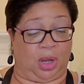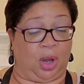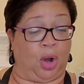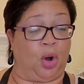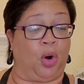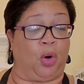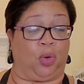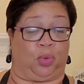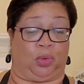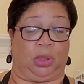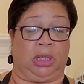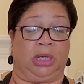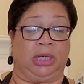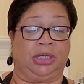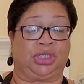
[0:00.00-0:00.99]

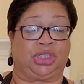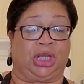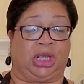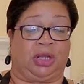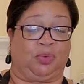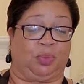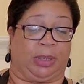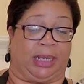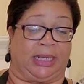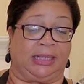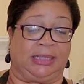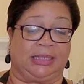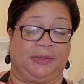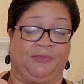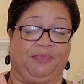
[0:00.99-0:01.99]
whole chicken
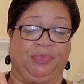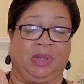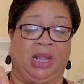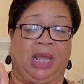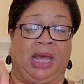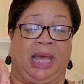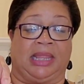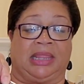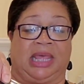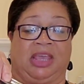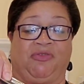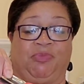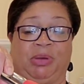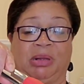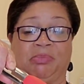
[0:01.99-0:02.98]
wings, and
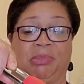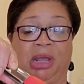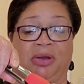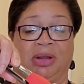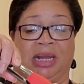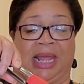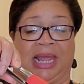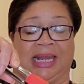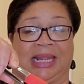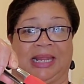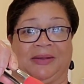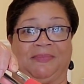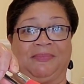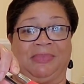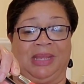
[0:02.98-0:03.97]
they've been
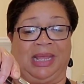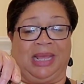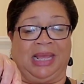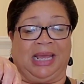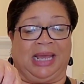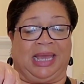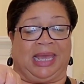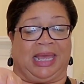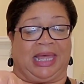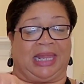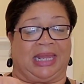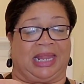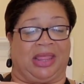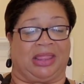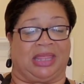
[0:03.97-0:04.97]
marinating
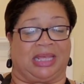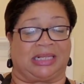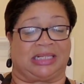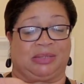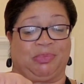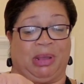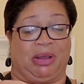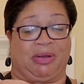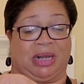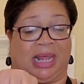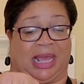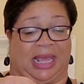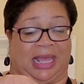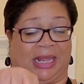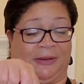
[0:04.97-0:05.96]
in this
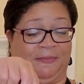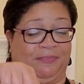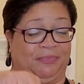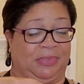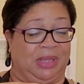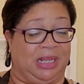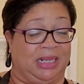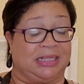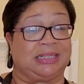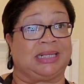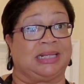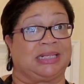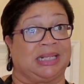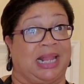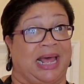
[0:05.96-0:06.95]
marinade
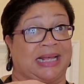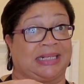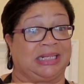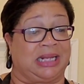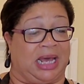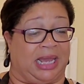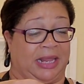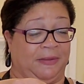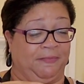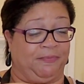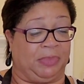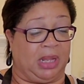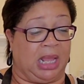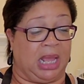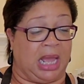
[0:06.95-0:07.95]
since last night.
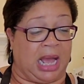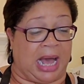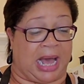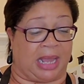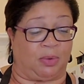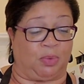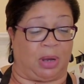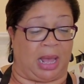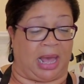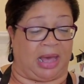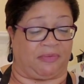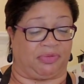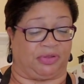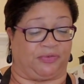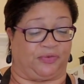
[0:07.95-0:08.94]
I will
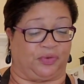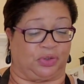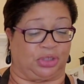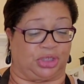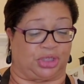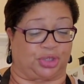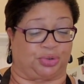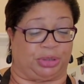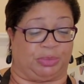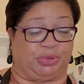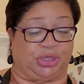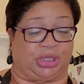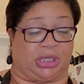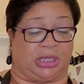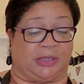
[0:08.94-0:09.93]
have the full
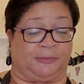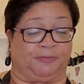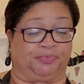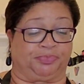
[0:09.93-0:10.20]
description